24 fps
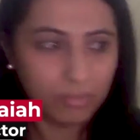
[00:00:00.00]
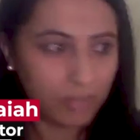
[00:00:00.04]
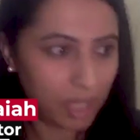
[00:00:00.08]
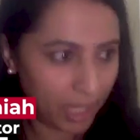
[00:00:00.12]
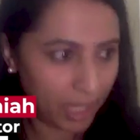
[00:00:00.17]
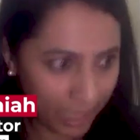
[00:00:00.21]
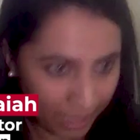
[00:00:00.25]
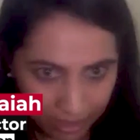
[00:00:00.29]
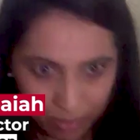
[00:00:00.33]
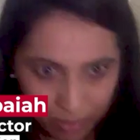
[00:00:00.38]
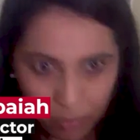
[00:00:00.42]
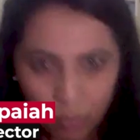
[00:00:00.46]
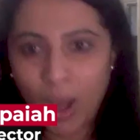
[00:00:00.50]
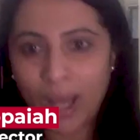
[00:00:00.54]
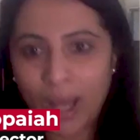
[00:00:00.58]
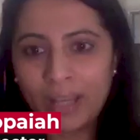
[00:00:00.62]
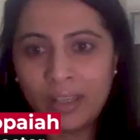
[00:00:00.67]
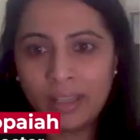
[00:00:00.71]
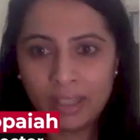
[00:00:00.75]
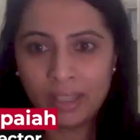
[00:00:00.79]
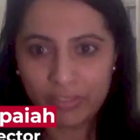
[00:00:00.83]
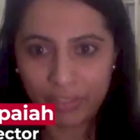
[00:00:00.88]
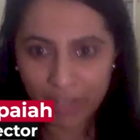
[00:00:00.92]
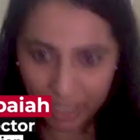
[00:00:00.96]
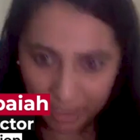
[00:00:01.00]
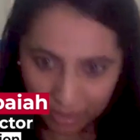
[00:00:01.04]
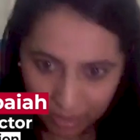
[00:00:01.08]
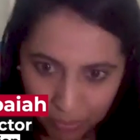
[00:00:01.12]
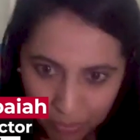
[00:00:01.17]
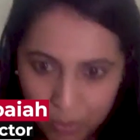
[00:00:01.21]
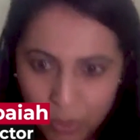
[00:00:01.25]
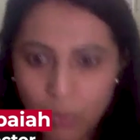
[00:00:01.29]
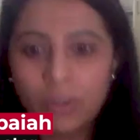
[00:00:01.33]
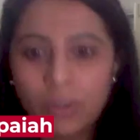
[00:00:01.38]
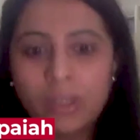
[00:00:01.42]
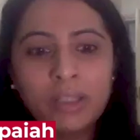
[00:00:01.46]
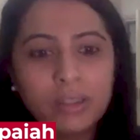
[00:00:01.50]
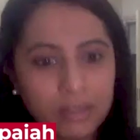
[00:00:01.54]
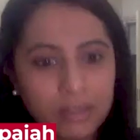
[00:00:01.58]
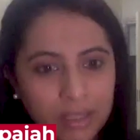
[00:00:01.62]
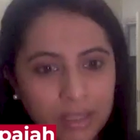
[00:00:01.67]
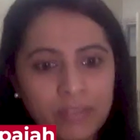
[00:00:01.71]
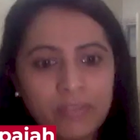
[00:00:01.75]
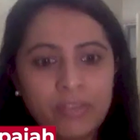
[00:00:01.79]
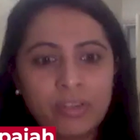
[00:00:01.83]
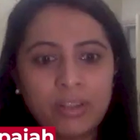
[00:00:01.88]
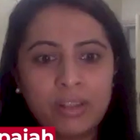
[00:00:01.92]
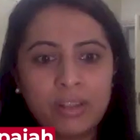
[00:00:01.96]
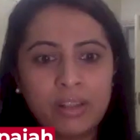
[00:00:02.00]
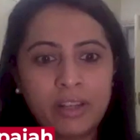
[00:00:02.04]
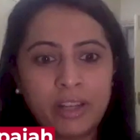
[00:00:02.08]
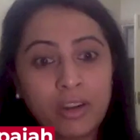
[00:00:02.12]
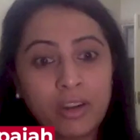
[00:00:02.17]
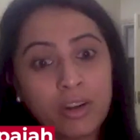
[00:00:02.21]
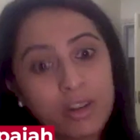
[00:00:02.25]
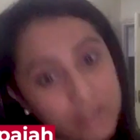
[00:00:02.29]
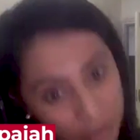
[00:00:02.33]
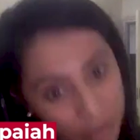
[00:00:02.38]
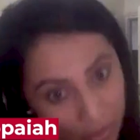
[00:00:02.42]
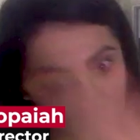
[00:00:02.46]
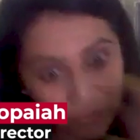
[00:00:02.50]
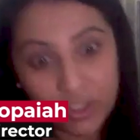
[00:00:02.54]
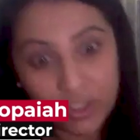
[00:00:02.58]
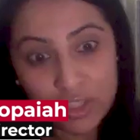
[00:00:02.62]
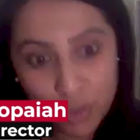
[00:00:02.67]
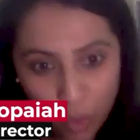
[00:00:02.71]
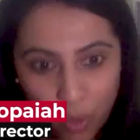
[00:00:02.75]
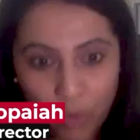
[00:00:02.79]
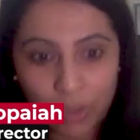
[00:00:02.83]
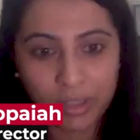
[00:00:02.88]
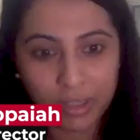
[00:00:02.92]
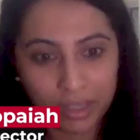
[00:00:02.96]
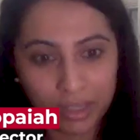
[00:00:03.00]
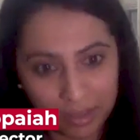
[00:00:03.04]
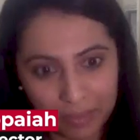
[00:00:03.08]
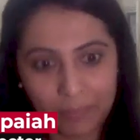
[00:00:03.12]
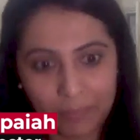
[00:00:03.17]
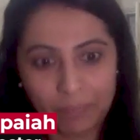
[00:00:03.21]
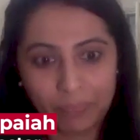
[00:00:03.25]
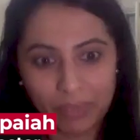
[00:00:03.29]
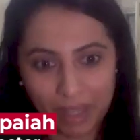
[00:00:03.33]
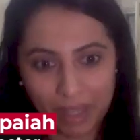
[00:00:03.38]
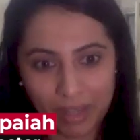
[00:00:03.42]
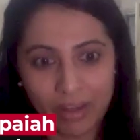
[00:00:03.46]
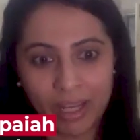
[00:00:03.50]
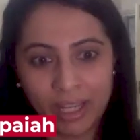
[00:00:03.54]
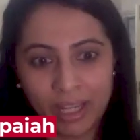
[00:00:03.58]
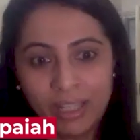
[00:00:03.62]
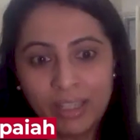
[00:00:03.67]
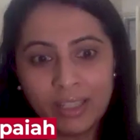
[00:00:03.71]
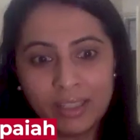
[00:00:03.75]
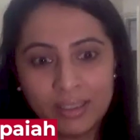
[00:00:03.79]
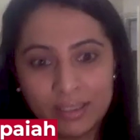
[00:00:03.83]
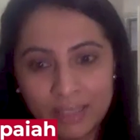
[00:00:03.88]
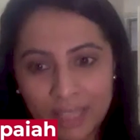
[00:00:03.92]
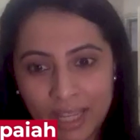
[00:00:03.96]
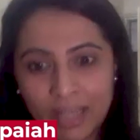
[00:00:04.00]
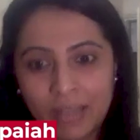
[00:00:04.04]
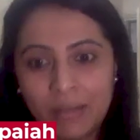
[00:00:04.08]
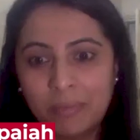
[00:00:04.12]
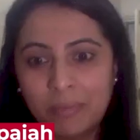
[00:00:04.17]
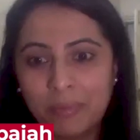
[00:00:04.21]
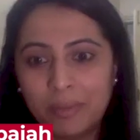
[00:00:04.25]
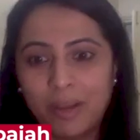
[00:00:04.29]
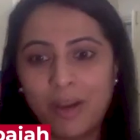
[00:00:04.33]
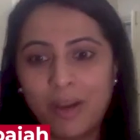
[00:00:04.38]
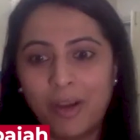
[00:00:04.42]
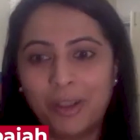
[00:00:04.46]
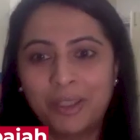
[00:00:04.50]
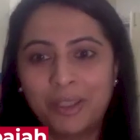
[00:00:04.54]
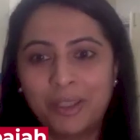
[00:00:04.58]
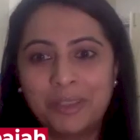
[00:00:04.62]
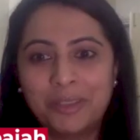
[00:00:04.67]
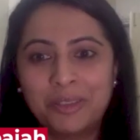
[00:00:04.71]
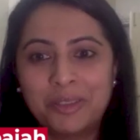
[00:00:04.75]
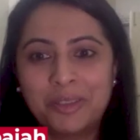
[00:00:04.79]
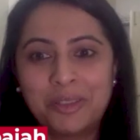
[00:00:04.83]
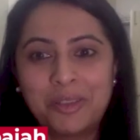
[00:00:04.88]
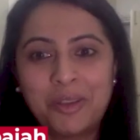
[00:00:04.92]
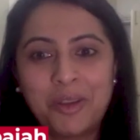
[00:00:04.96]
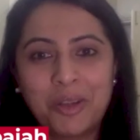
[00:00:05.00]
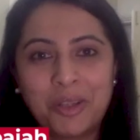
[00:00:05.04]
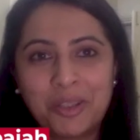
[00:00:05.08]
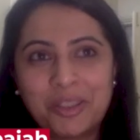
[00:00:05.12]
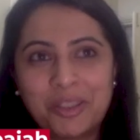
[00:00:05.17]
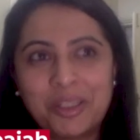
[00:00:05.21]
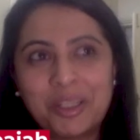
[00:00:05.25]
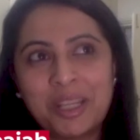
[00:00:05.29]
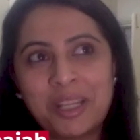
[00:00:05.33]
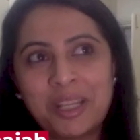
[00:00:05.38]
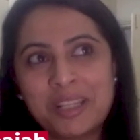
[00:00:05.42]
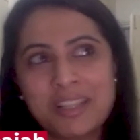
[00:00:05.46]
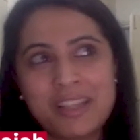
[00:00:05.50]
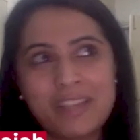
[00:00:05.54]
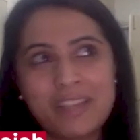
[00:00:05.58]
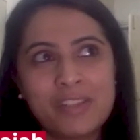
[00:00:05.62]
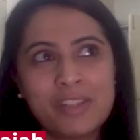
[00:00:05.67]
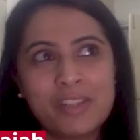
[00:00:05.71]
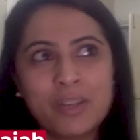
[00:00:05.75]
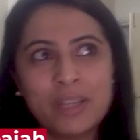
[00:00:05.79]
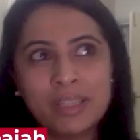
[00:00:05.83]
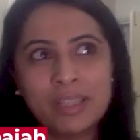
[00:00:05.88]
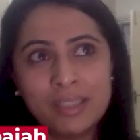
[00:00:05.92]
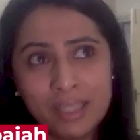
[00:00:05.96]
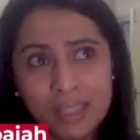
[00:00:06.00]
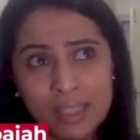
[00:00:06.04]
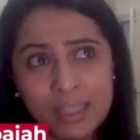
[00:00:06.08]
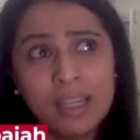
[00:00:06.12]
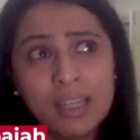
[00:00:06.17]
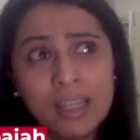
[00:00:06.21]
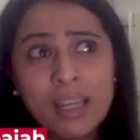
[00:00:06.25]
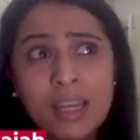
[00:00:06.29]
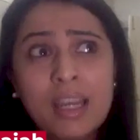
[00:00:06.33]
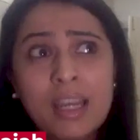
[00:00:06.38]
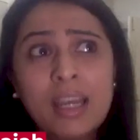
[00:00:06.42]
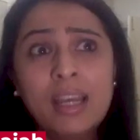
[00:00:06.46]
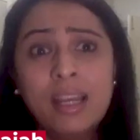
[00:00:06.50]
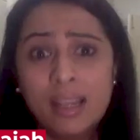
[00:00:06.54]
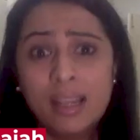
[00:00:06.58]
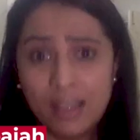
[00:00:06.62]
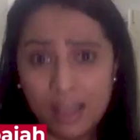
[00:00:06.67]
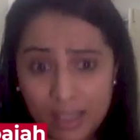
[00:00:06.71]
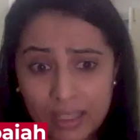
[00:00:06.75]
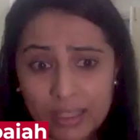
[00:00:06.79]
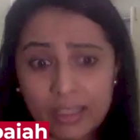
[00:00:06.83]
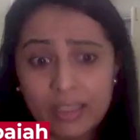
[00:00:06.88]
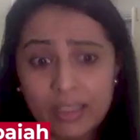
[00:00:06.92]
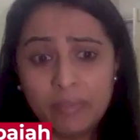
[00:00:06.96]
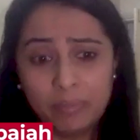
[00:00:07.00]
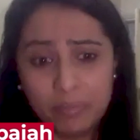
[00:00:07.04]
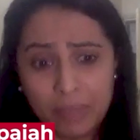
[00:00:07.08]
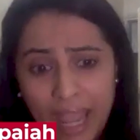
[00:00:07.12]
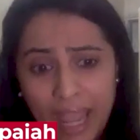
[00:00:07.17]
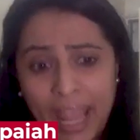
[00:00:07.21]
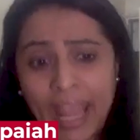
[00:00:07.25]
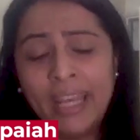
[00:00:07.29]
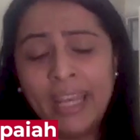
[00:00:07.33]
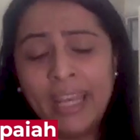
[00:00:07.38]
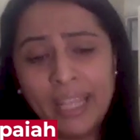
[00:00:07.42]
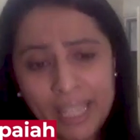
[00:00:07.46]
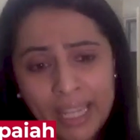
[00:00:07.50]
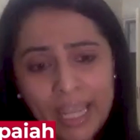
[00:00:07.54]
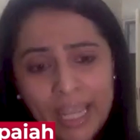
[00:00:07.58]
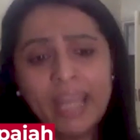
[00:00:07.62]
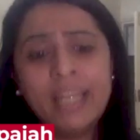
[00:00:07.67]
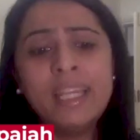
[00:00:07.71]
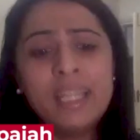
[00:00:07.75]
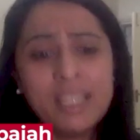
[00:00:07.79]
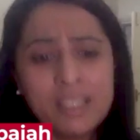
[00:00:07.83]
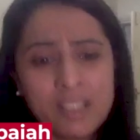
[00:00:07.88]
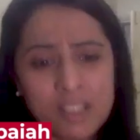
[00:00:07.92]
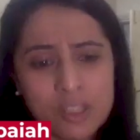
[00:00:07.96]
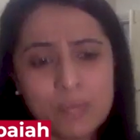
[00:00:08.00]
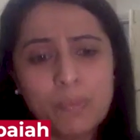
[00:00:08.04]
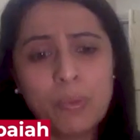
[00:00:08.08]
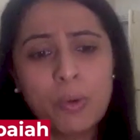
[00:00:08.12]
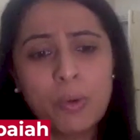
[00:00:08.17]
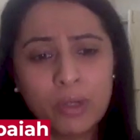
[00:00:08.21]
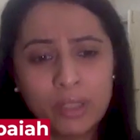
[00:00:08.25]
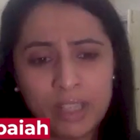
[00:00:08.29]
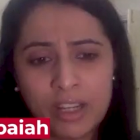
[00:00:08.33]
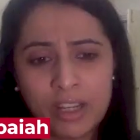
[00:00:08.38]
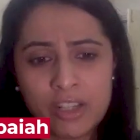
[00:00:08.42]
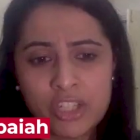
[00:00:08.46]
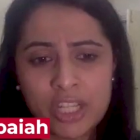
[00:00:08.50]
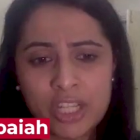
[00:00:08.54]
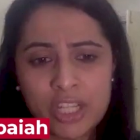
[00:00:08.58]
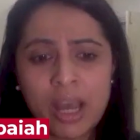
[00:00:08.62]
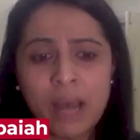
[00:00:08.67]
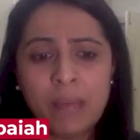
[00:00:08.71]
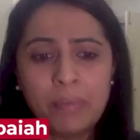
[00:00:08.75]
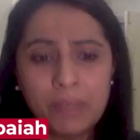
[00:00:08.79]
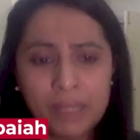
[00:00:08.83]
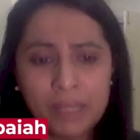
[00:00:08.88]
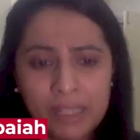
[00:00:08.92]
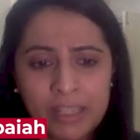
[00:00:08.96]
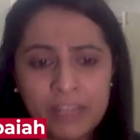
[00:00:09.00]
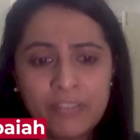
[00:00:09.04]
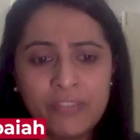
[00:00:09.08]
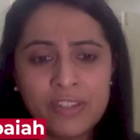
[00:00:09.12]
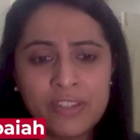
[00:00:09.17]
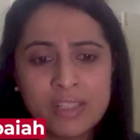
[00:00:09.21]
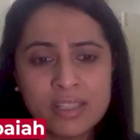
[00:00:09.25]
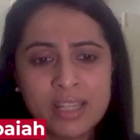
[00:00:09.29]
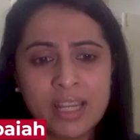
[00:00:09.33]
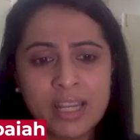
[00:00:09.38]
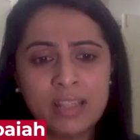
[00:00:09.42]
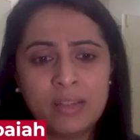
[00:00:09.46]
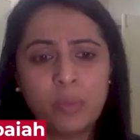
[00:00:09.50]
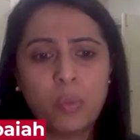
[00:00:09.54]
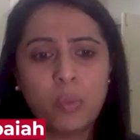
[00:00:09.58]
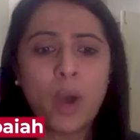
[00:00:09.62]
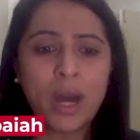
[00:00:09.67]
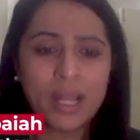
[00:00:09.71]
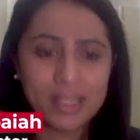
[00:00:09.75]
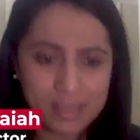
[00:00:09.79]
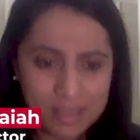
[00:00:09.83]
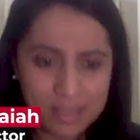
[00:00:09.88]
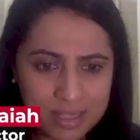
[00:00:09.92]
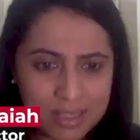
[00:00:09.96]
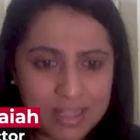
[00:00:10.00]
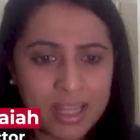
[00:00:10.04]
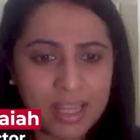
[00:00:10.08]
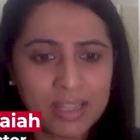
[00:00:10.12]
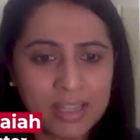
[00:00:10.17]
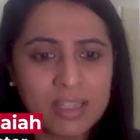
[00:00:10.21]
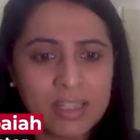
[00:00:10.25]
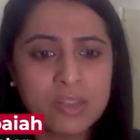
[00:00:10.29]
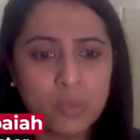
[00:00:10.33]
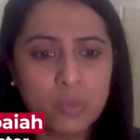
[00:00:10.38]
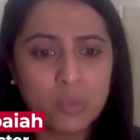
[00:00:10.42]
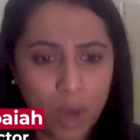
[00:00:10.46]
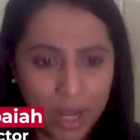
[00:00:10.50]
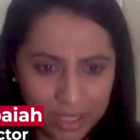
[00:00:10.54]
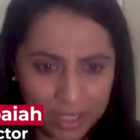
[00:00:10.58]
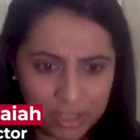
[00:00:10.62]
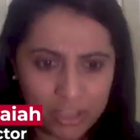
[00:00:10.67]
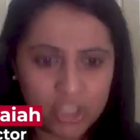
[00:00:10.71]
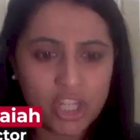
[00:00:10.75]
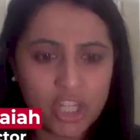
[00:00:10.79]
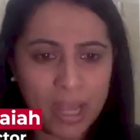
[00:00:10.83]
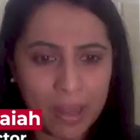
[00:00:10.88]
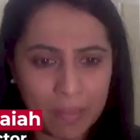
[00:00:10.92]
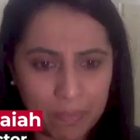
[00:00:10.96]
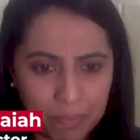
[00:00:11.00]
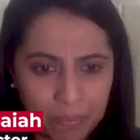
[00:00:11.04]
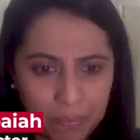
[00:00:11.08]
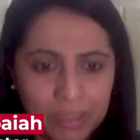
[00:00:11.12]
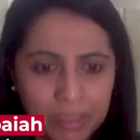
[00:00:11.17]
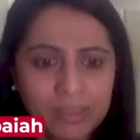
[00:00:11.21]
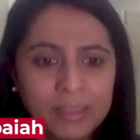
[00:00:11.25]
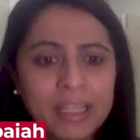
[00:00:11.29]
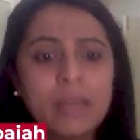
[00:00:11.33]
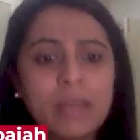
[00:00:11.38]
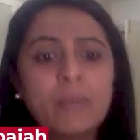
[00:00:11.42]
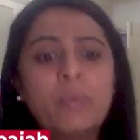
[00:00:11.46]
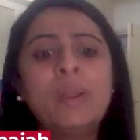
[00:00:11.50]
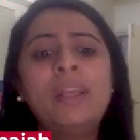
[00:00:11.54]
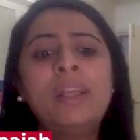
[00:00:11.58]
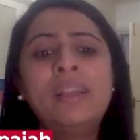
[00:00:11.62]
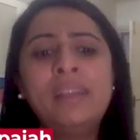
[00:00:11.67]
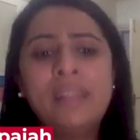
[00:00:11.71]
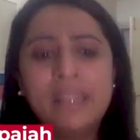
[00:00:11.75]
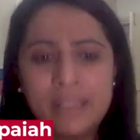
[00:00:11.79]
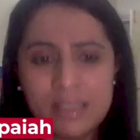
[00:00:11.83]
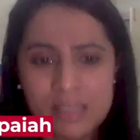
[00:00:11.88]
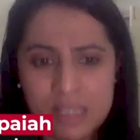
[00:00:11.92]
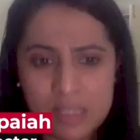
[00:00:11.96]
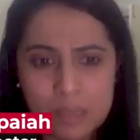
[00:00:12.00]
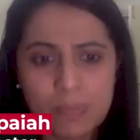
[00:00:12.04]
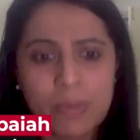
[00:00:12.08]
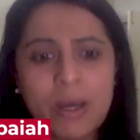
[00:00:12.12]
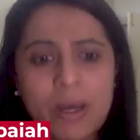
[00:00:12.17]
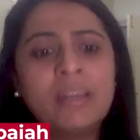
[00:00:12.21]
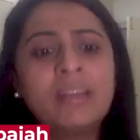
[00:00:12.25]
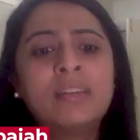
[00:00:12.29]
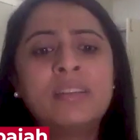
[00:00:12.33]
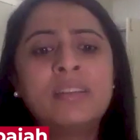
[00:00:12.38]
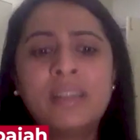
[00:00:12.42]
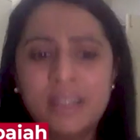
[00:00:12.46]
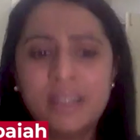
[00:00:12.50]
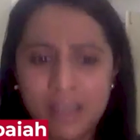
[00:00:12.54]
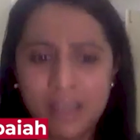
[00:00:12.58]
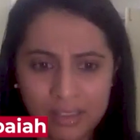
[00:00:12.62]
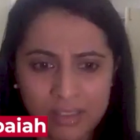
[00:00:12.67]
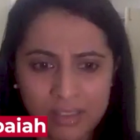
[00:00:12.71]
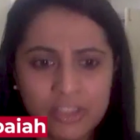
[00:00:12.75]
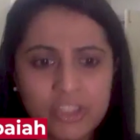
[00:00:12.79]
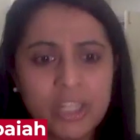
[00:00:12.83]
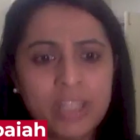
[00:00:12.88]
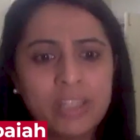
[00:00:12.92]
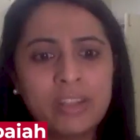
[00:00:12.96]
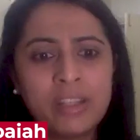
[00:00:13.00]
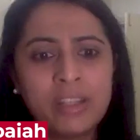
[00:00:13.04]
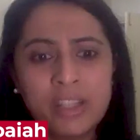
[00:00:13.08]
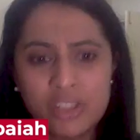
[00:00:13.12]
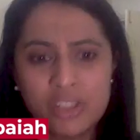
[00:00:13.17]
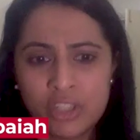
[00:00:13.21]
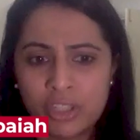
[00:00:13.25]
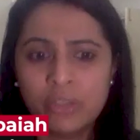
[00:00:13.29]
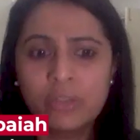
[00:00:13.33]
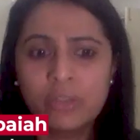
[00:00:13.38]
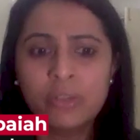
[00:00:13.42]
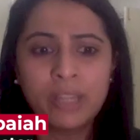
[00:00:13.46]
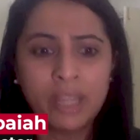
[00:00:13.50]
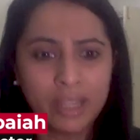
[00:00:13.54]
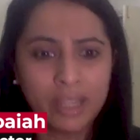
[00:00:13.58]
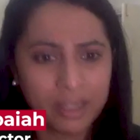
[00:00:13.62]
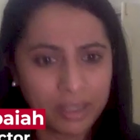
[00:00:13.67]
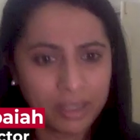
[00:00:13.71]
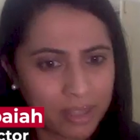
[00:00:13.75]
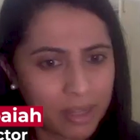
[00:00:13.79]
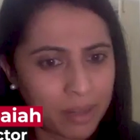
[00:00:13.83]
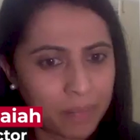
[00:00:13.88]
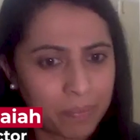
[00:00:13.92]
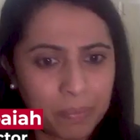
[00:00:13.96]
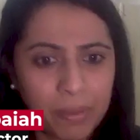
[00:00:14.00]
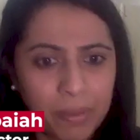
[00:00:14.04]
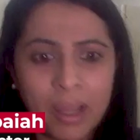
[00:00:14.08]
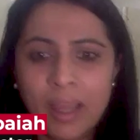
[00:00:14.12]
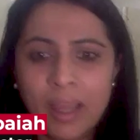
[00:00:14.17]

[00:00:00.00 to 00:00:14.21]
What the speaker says: in one event broken 3 world records of his own, right? And then got to the next level. So I think any sport, Arshi, our belief is that once there is one champion, they will inspire the younger generation to take it up.